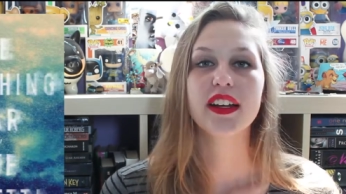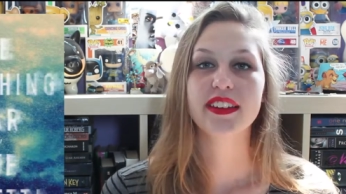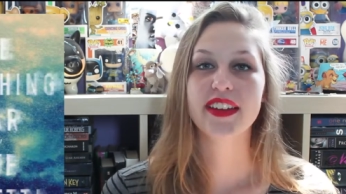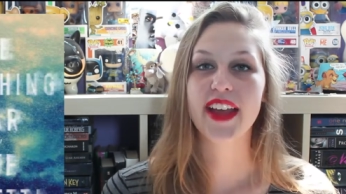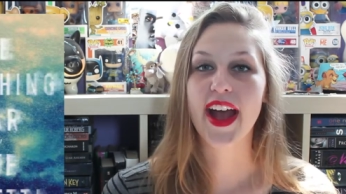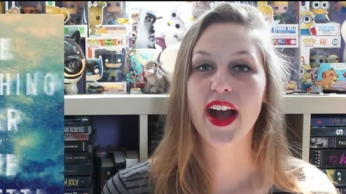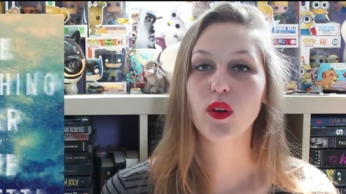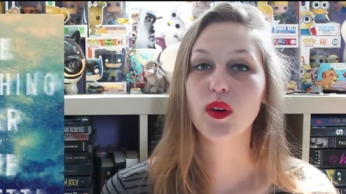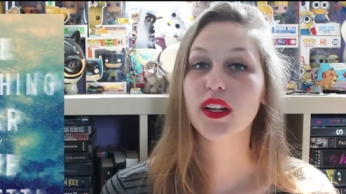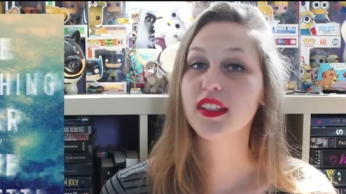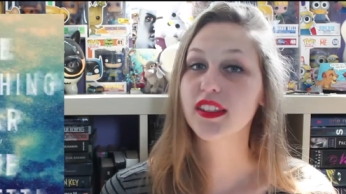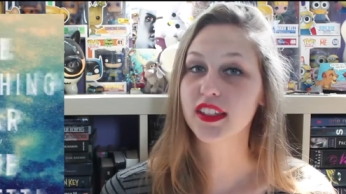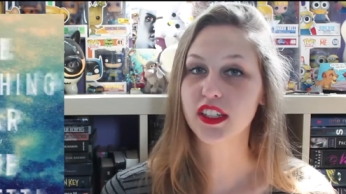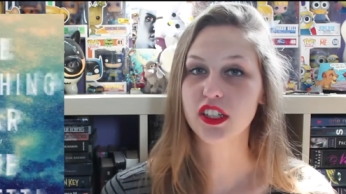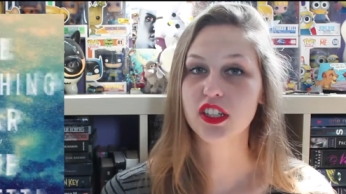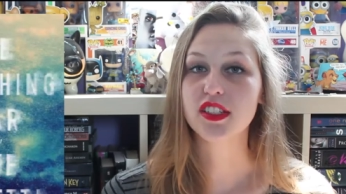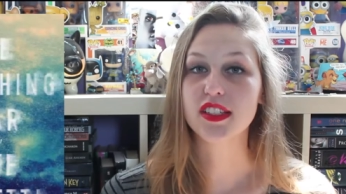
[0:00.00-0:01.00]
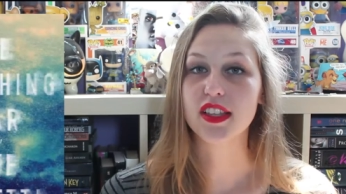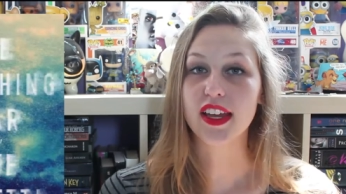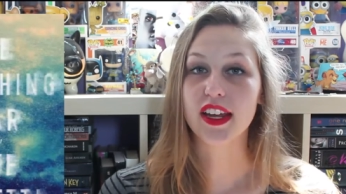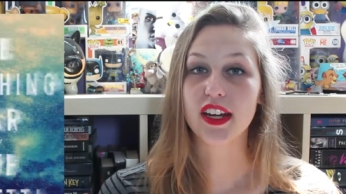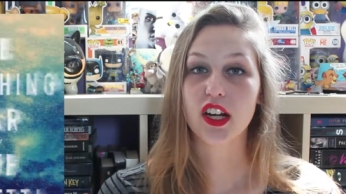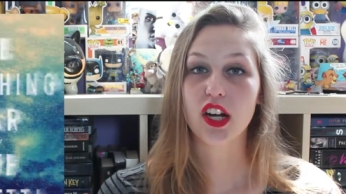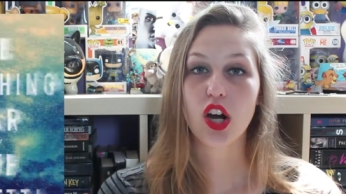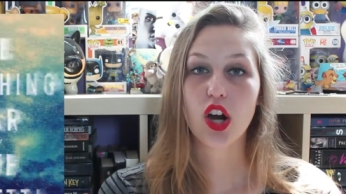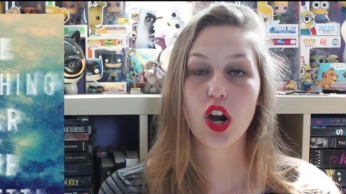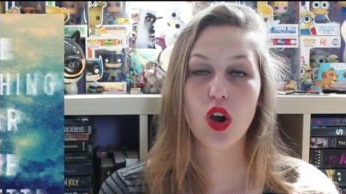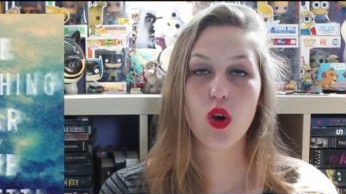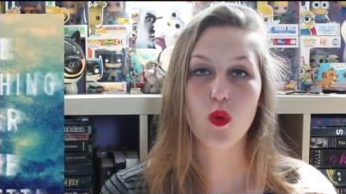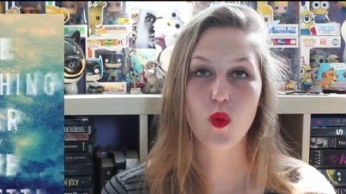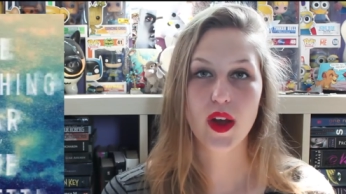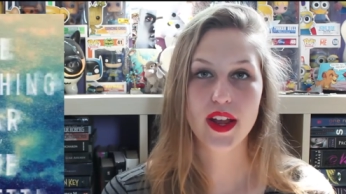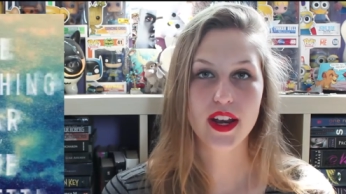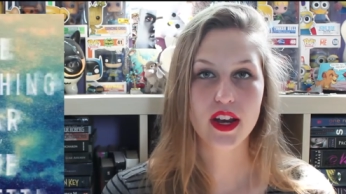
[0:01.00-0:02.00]
Now, years later,
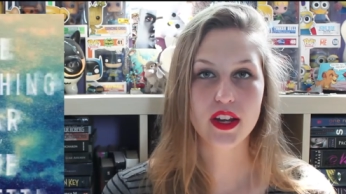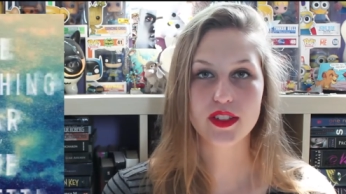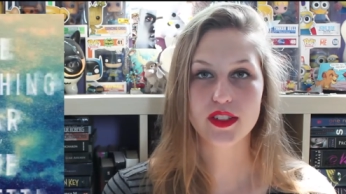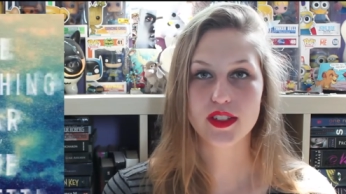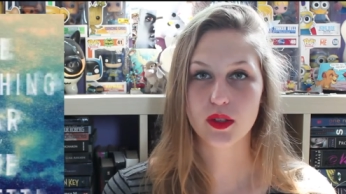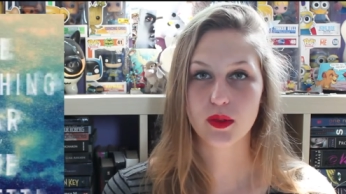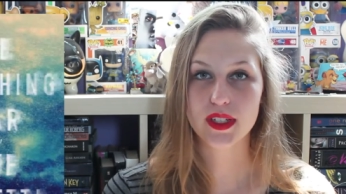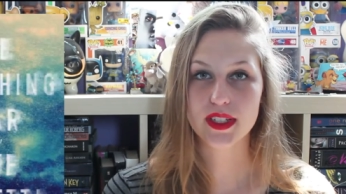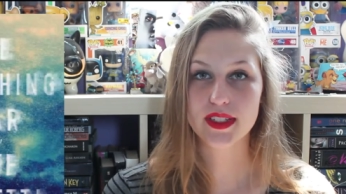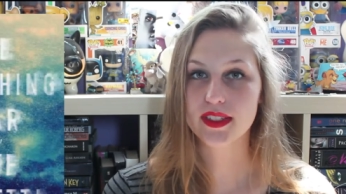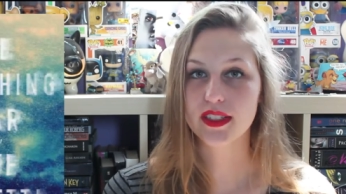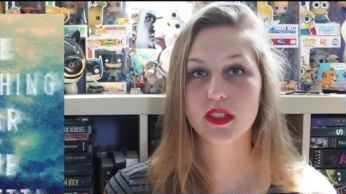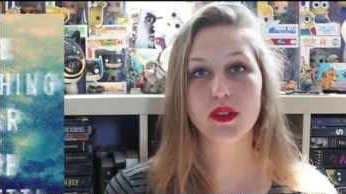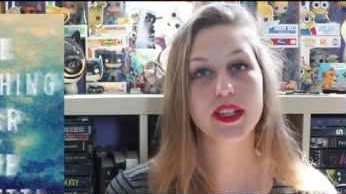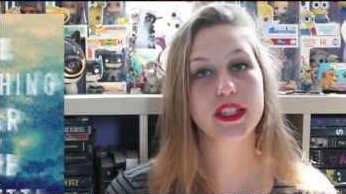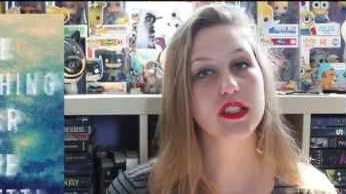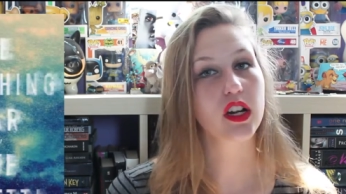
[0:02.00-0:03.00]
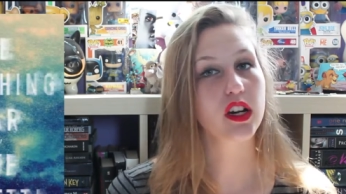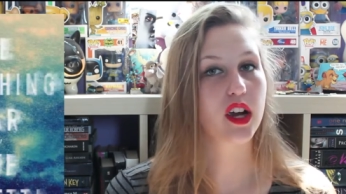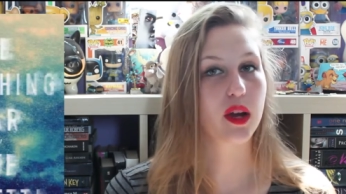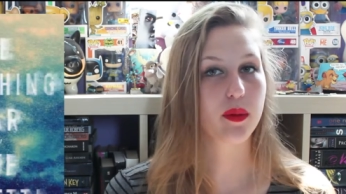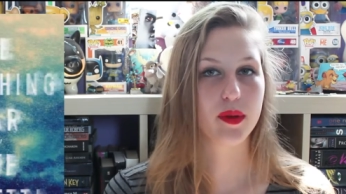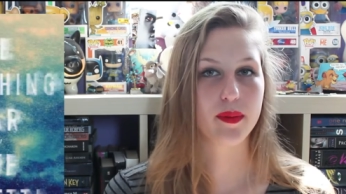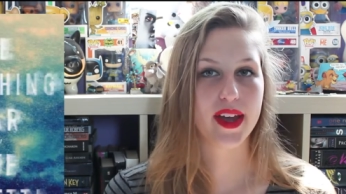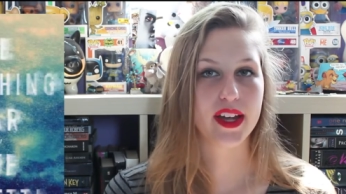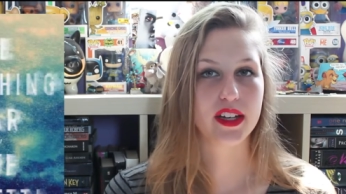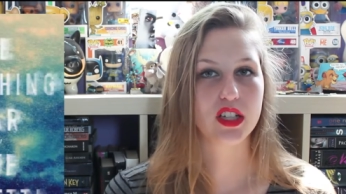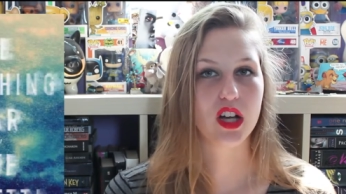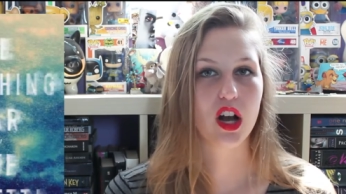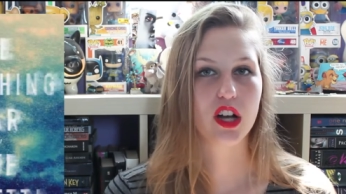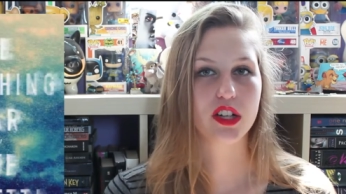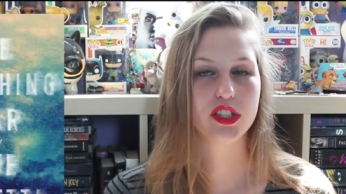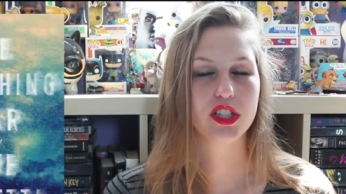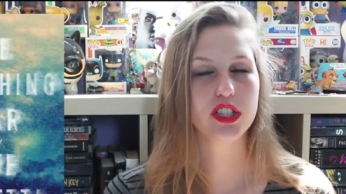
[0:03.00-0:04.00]
when Zoe's secrets are coming back to
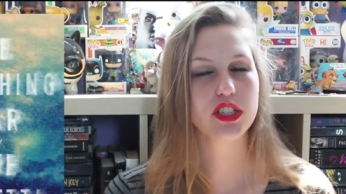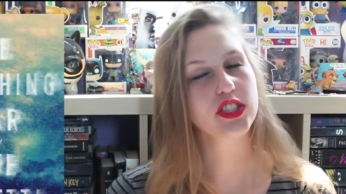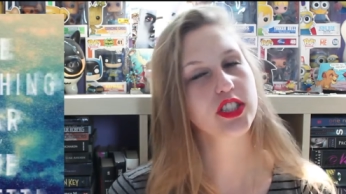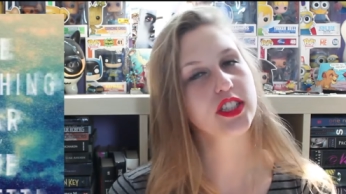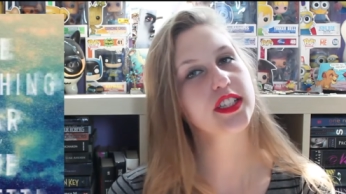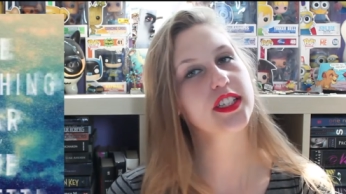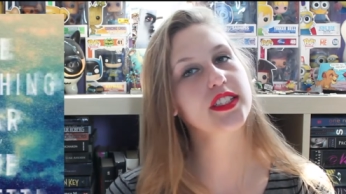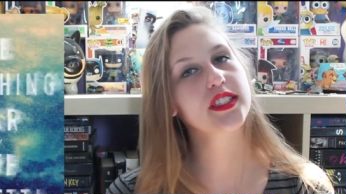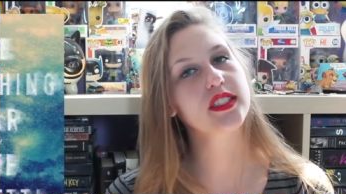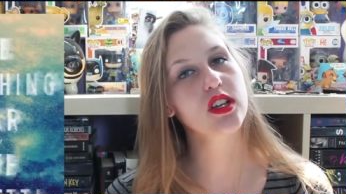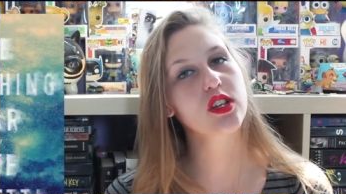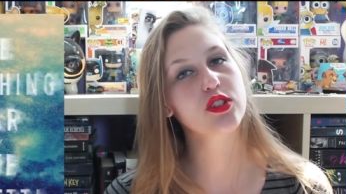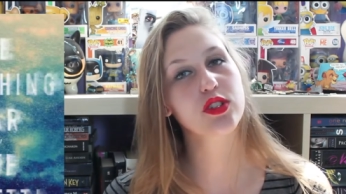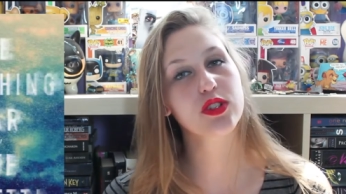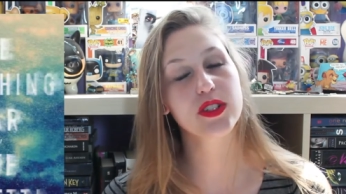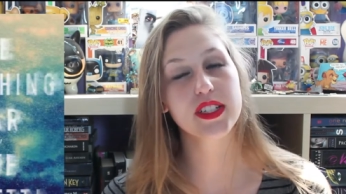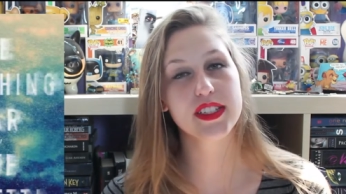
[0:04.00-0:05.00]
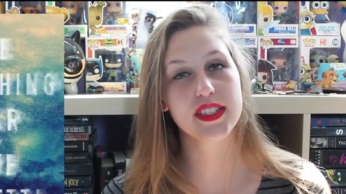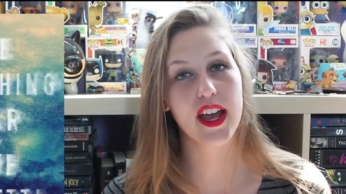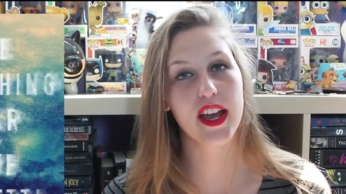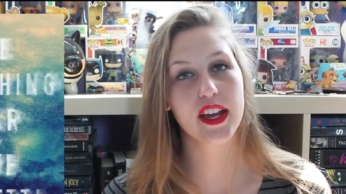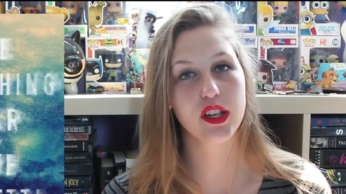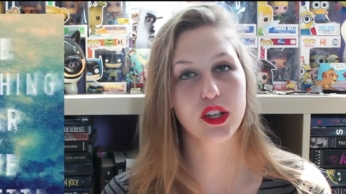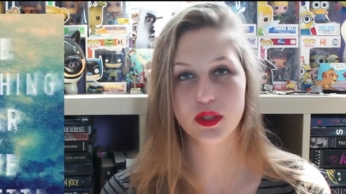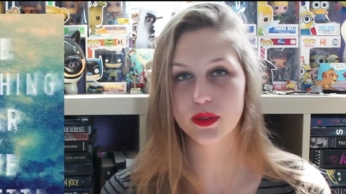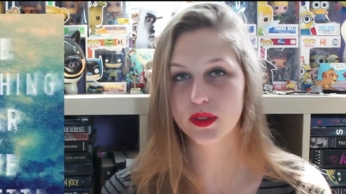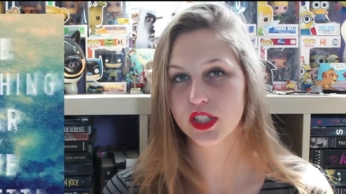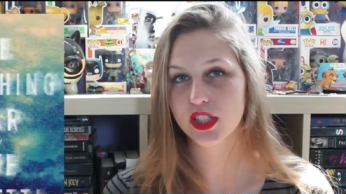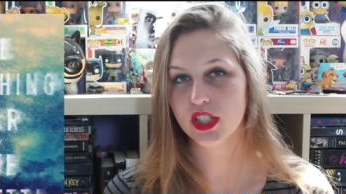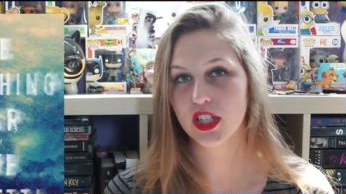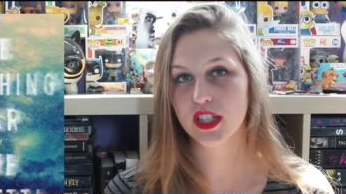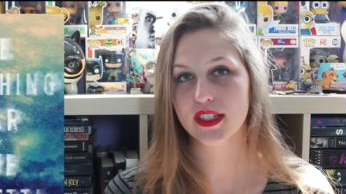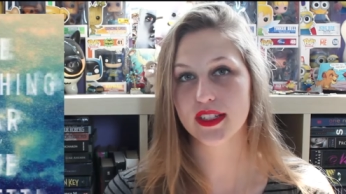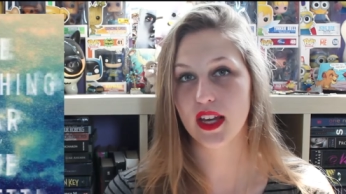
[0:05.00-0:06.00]
haunt her, she needs to decide who
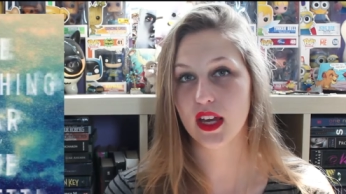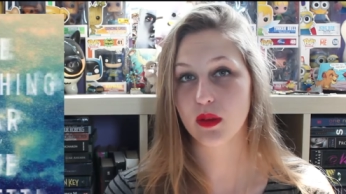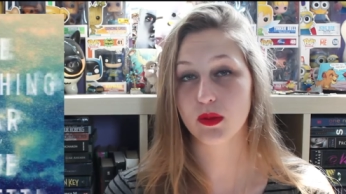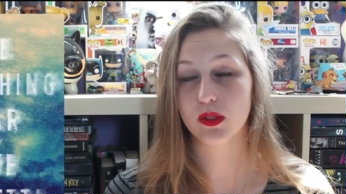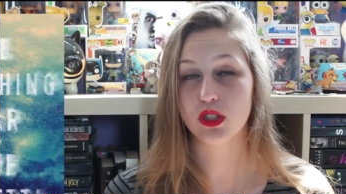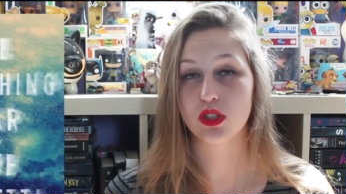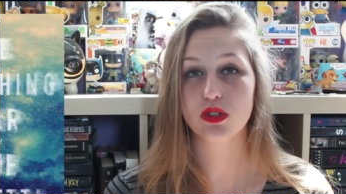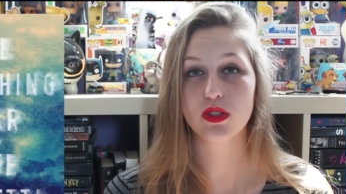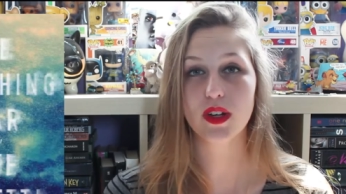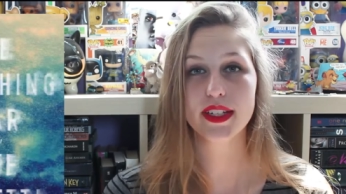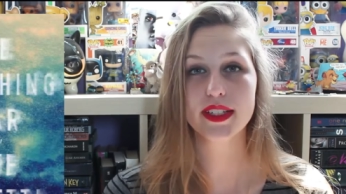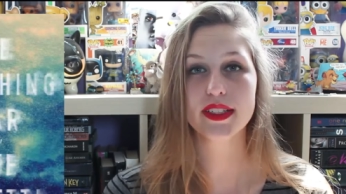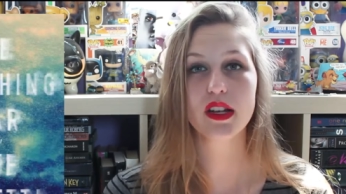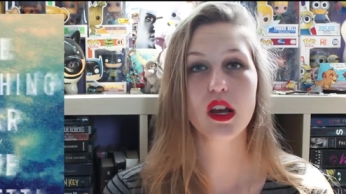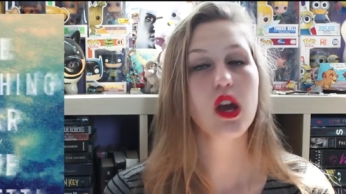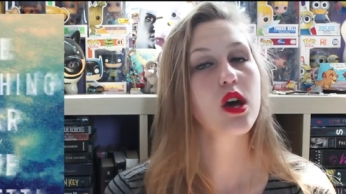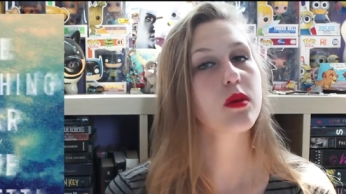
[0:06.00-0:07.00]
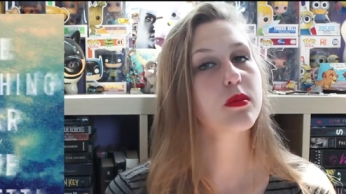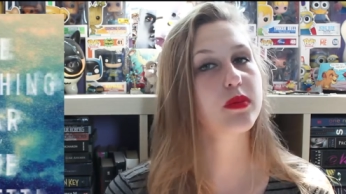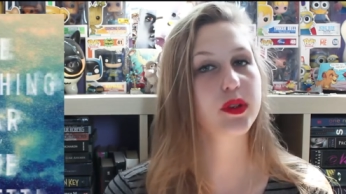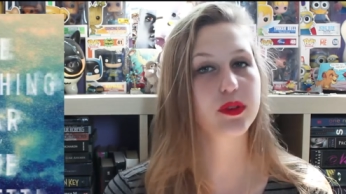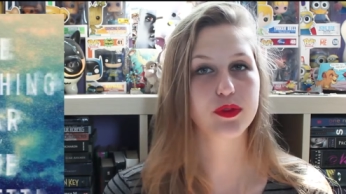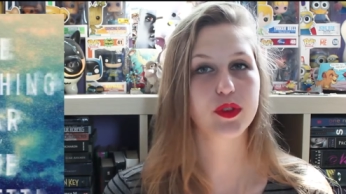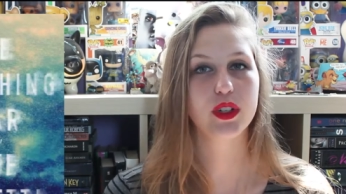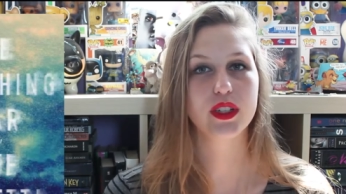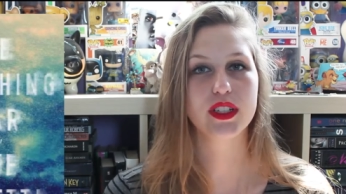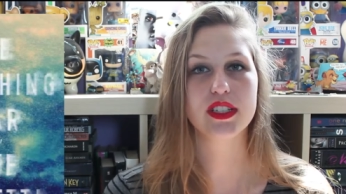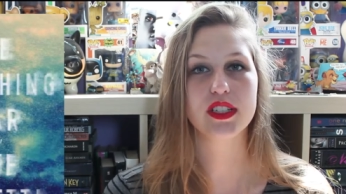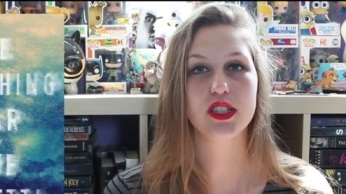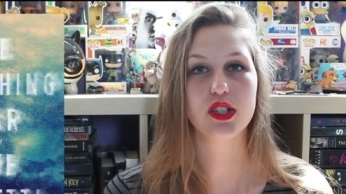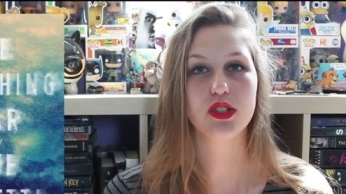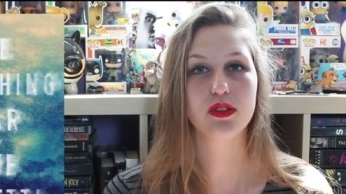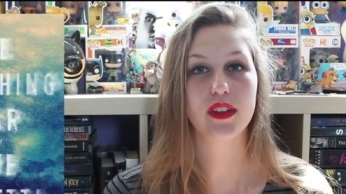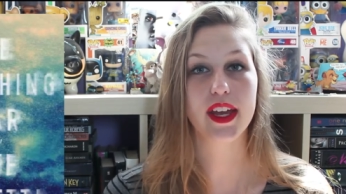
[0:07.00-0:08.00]
she is able to trust before it's
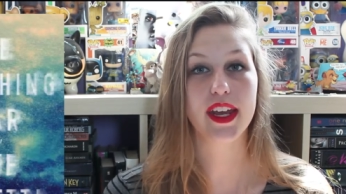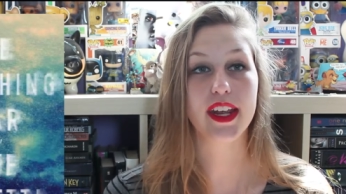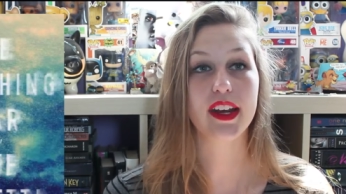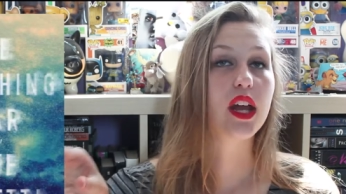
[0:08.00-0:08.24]
too late.